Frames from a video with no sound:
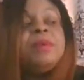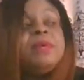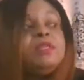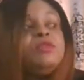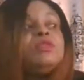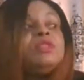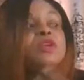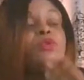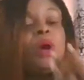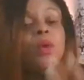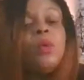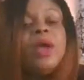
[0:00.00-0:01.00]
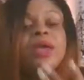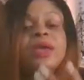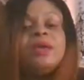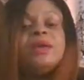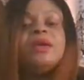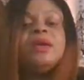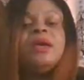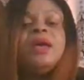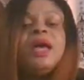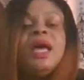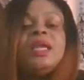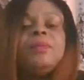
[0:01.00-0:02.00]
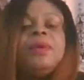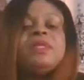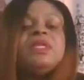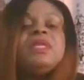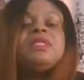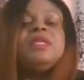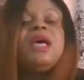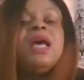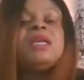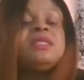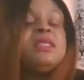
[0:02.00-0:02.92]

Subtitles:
The person knows that you are awake, and the person is still